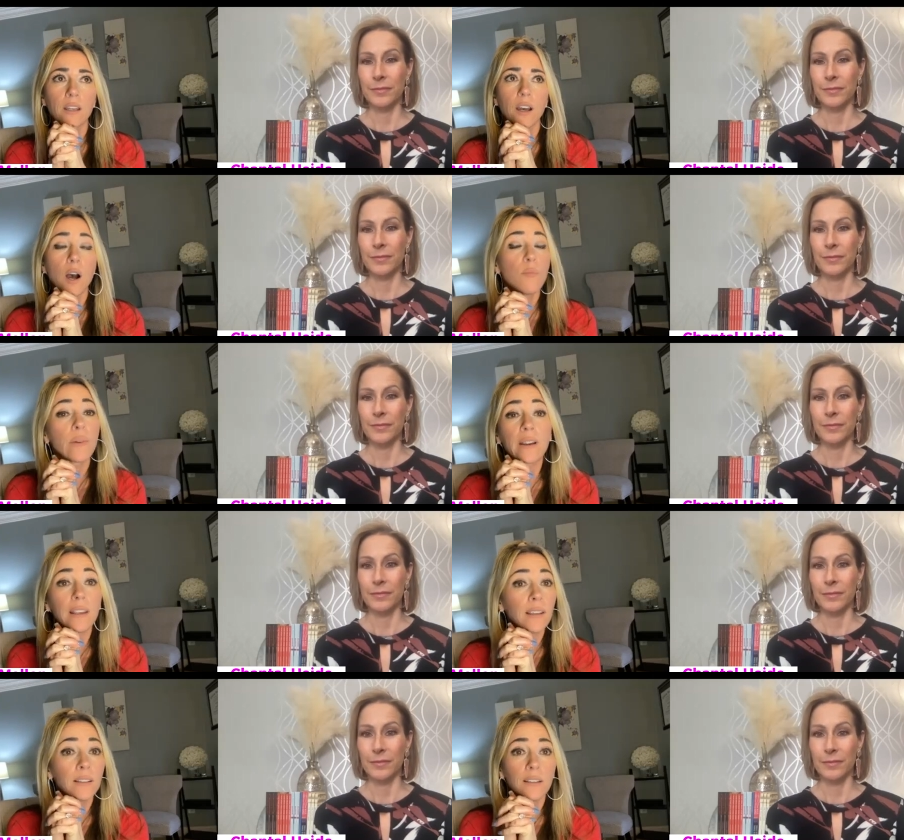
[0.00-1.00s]

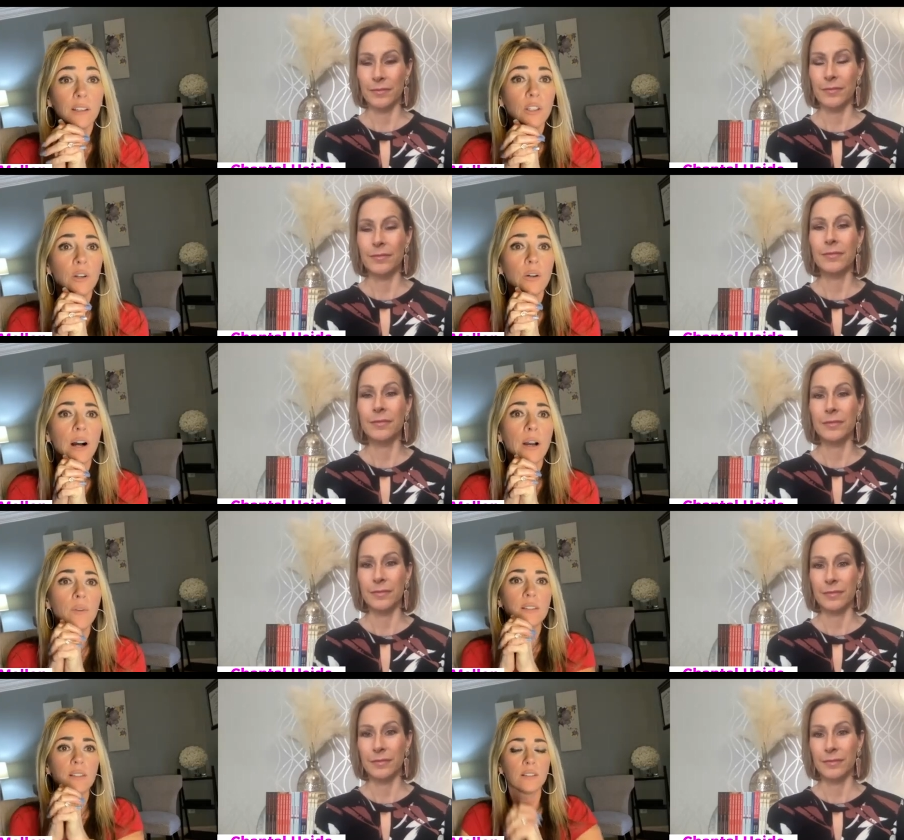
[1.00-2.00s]
Speaker 1: upbringing you know i
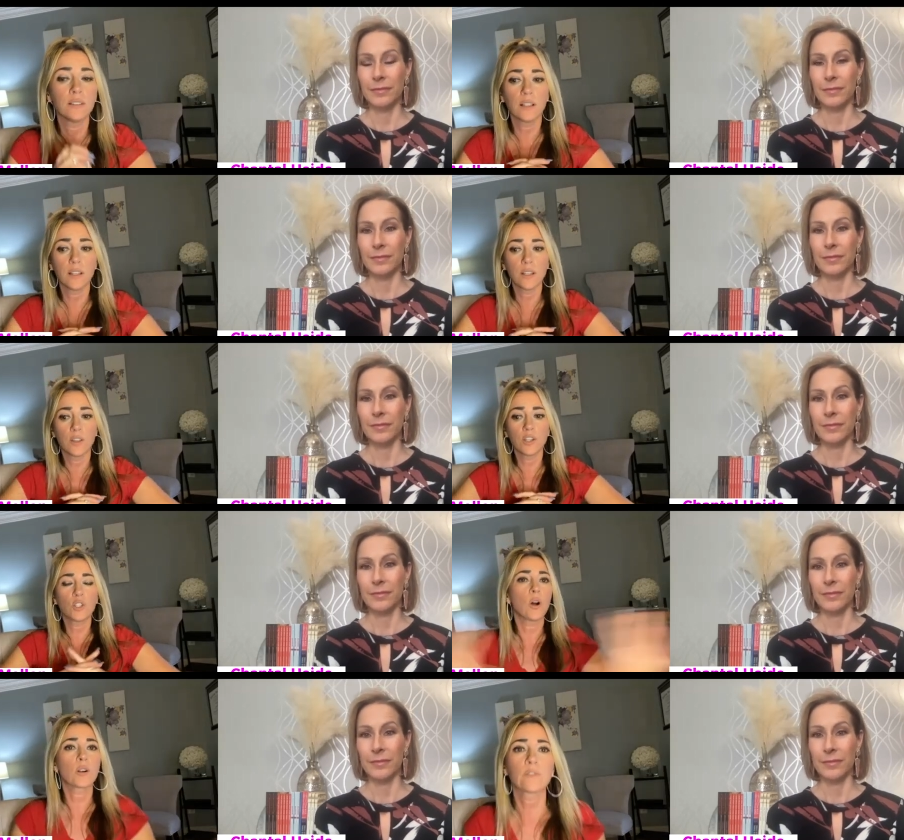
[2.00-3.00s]
wasn't the
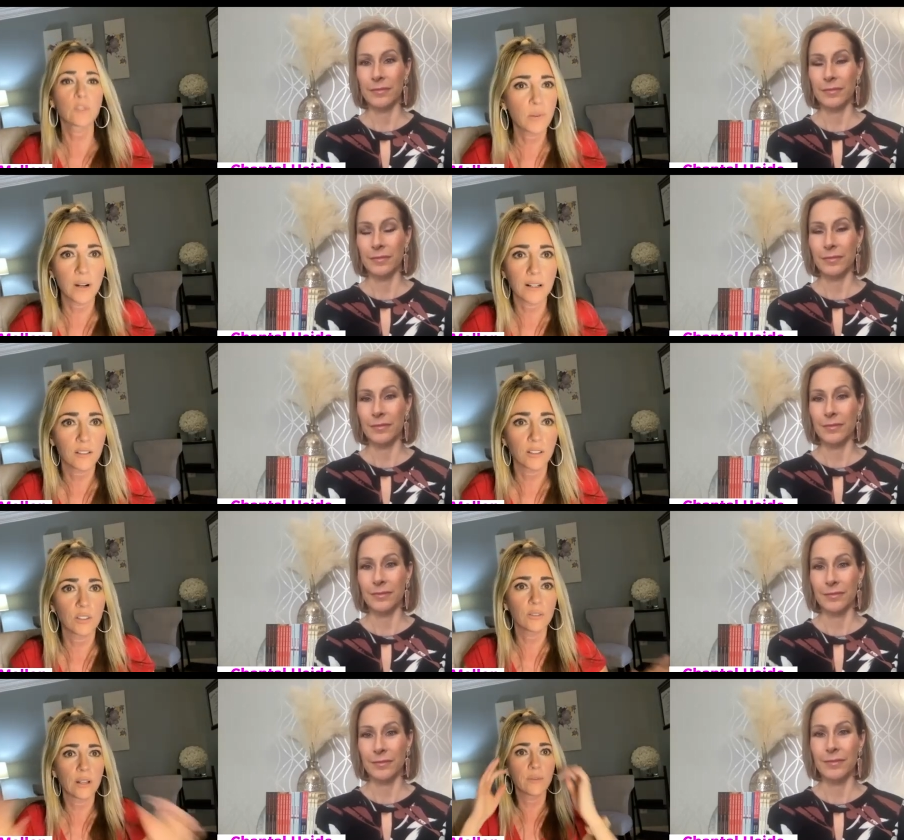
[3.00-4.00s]
daughter of a
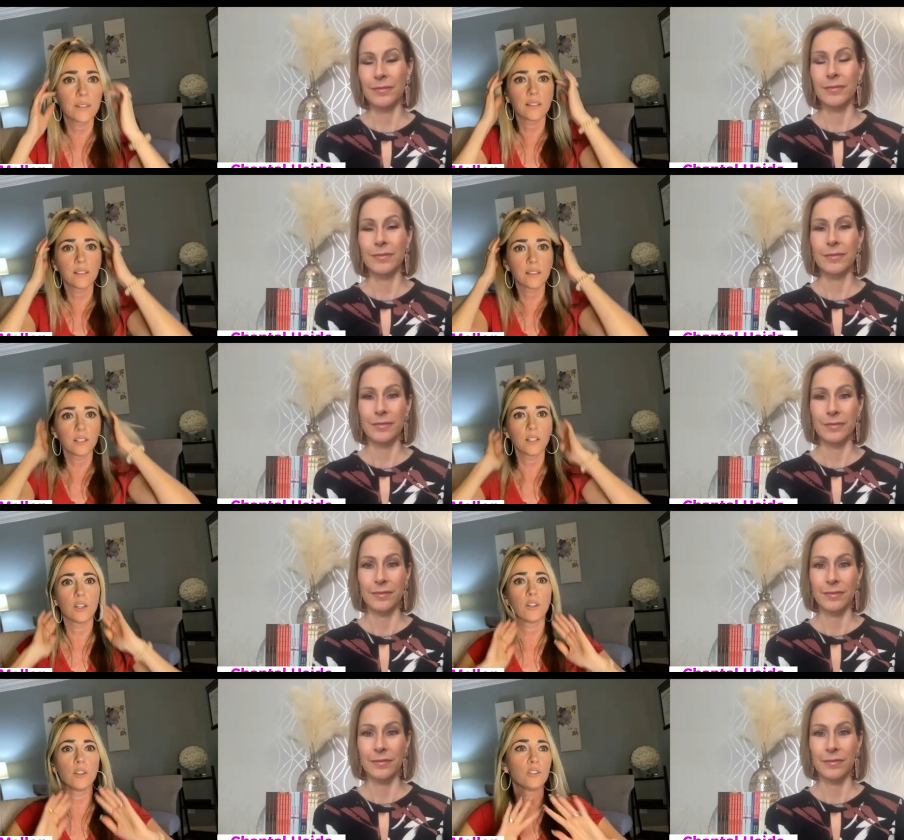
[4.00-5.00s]
prostitute i wasn't
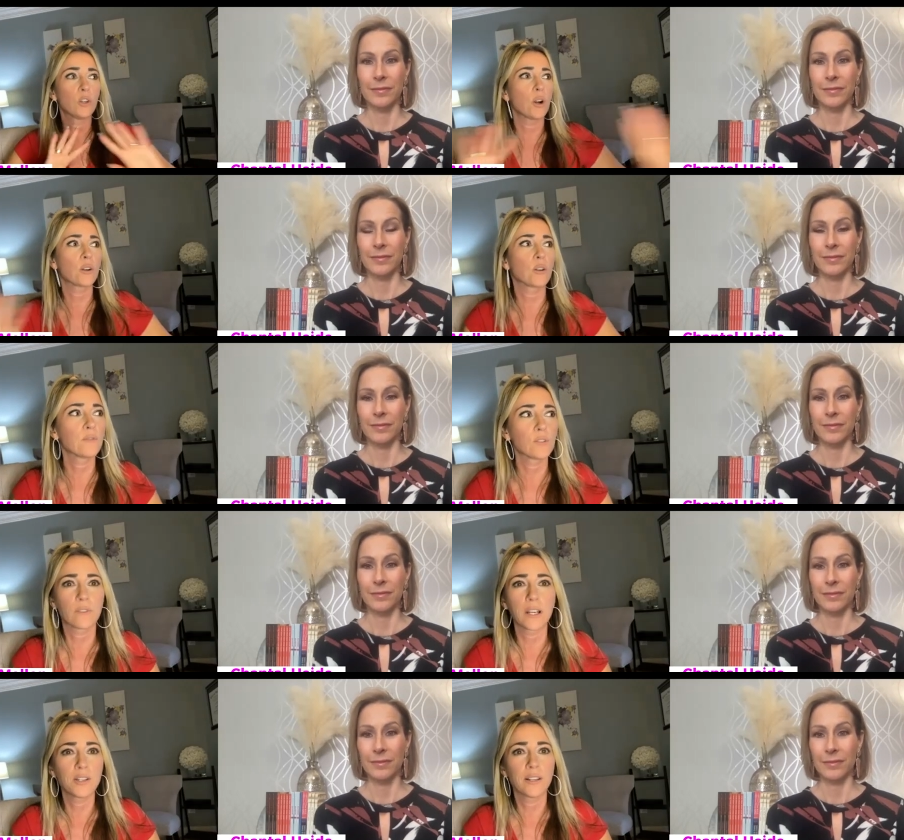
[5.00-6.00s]
the daughter of the
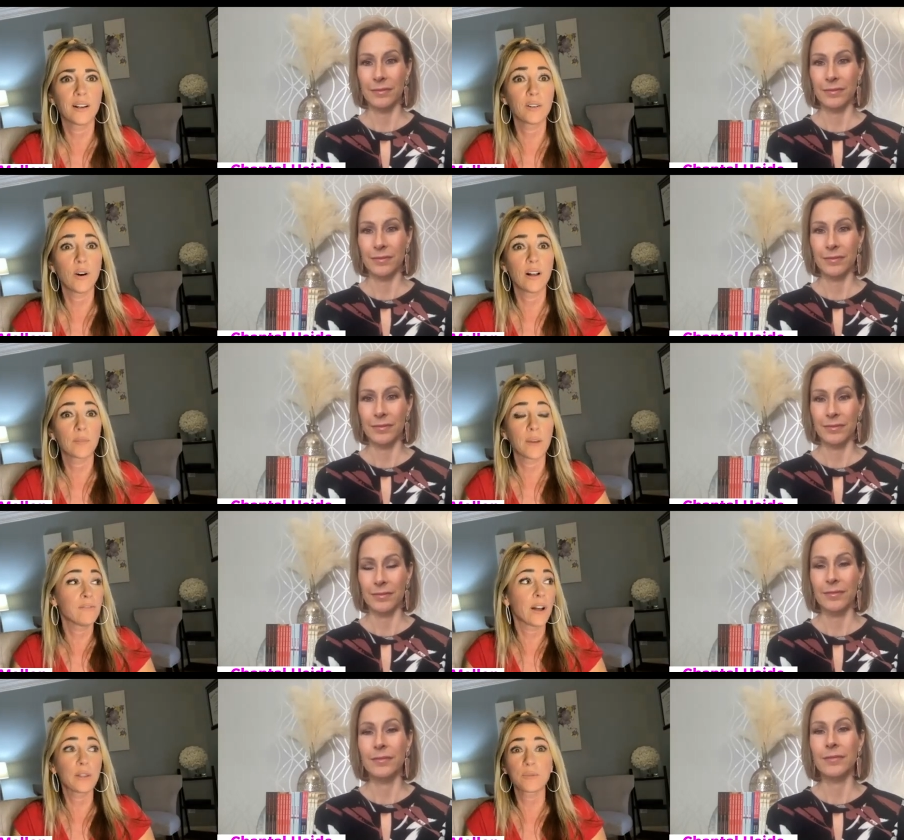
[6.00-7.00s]
raging alcoholic. My
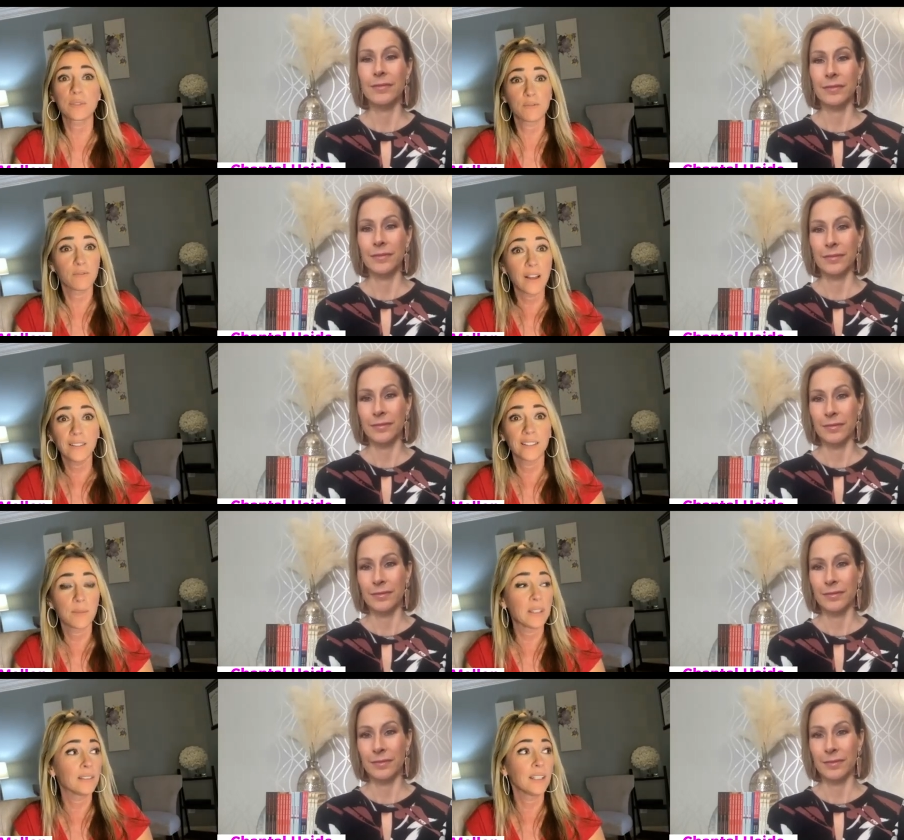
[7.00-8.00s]
father was a felon. I
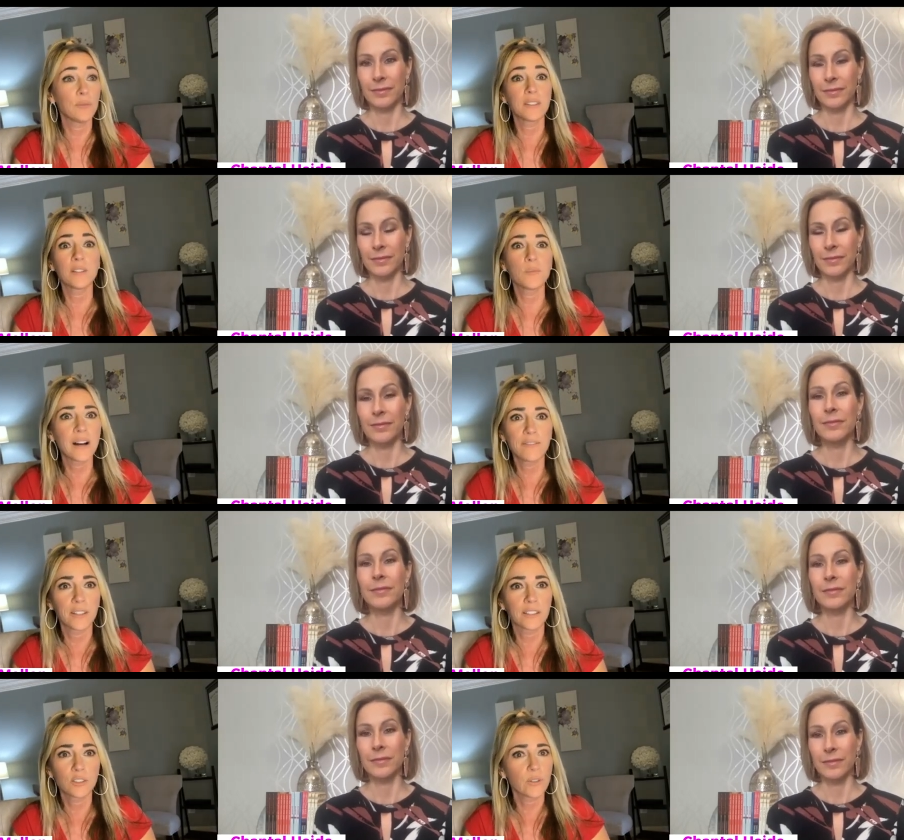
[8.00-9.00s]
mean, he was in the
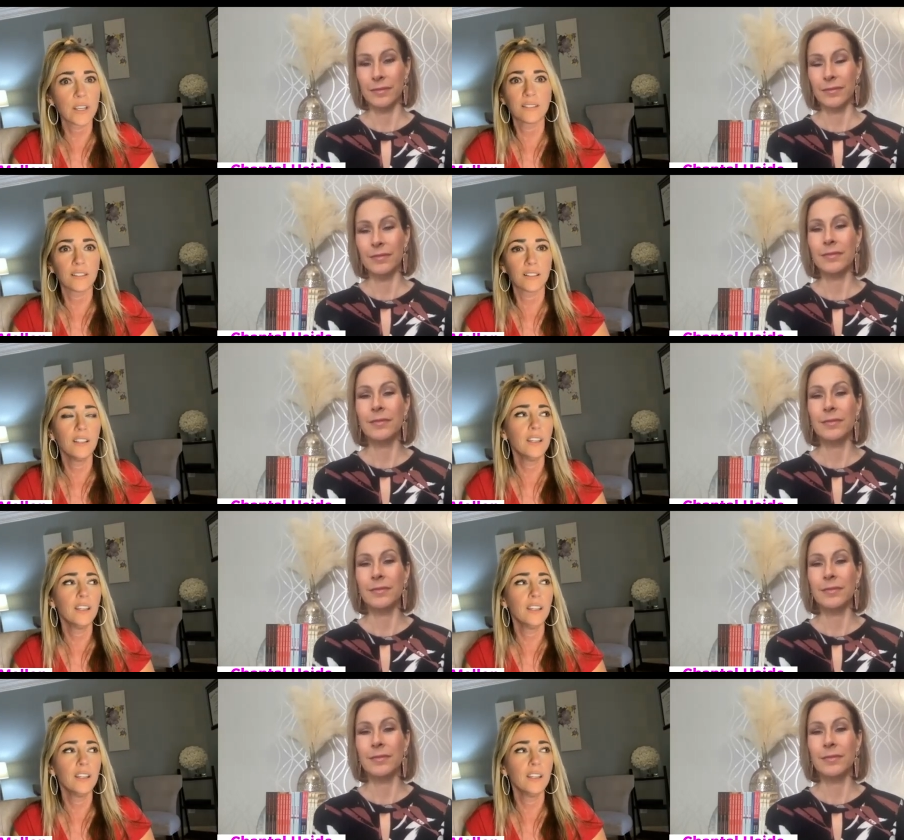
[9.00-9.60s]
mafia. It's crazy.